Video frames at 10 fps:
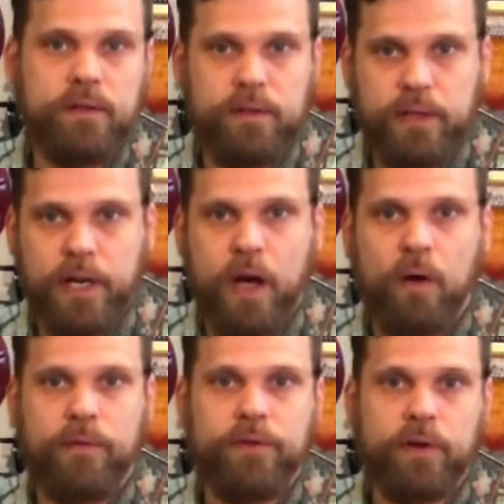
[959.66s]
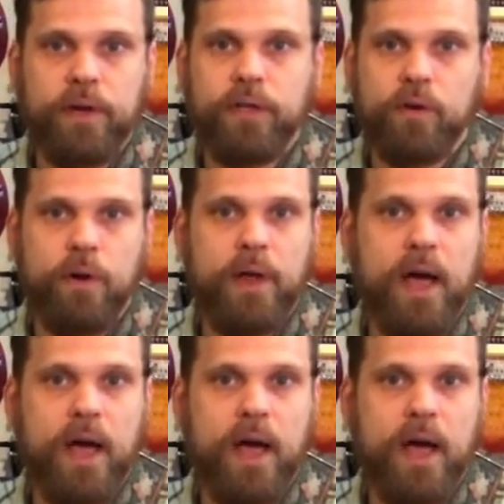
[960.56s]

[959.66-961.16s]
if you're in your own